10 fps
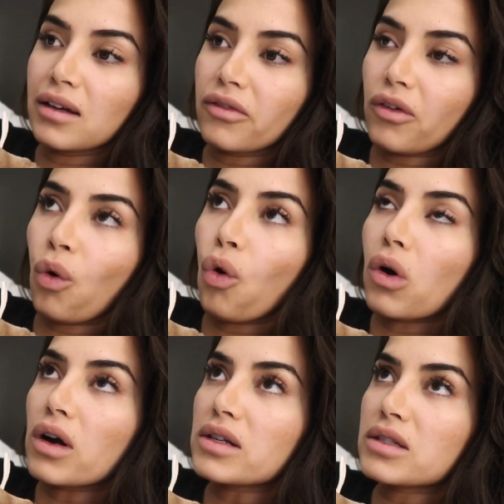of
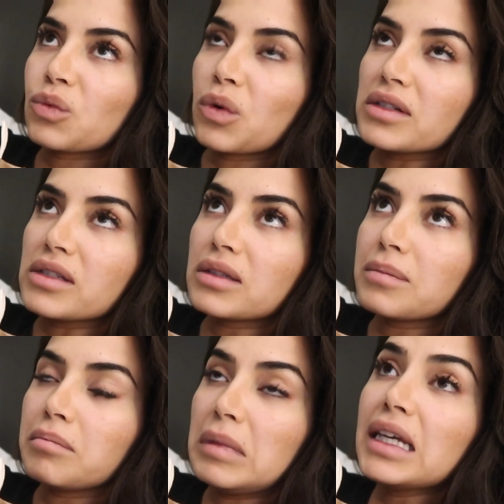course, was
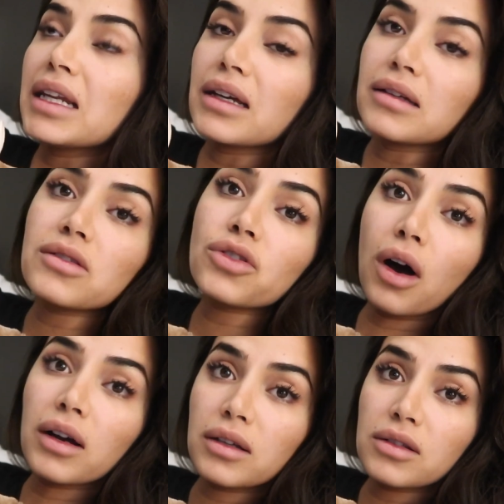meeting and
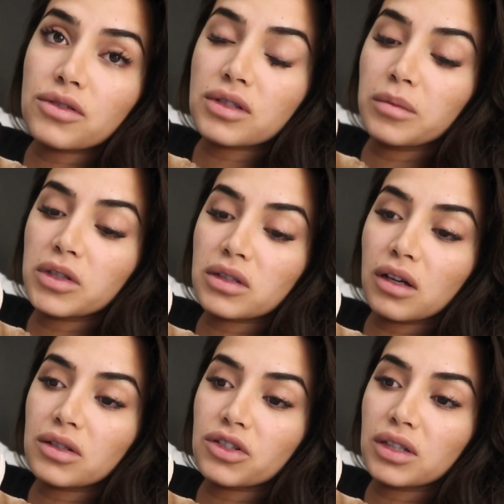talking to
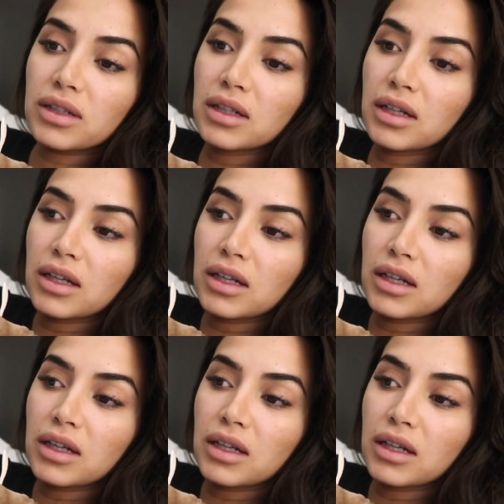Sabyasachi.